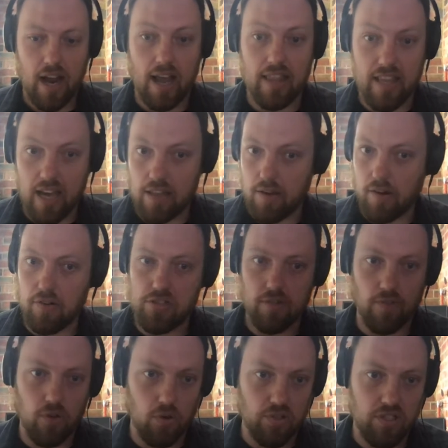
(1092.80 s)
And the other areas,
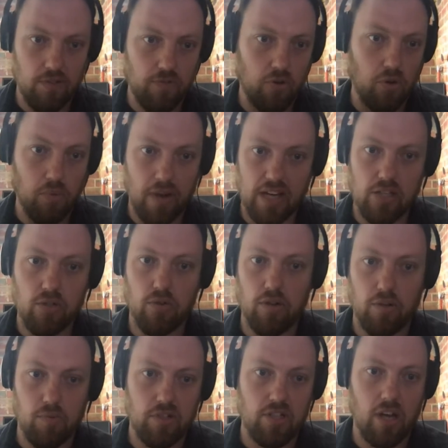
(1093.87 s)
of course, if you're a renter
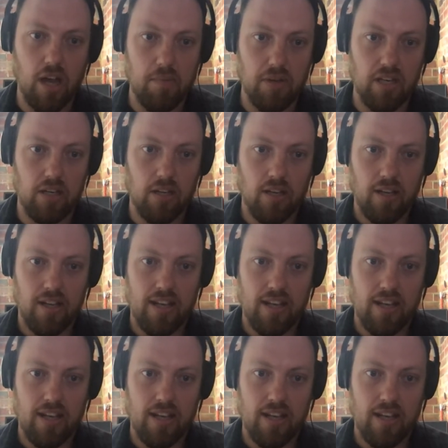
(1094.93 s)
in retirement,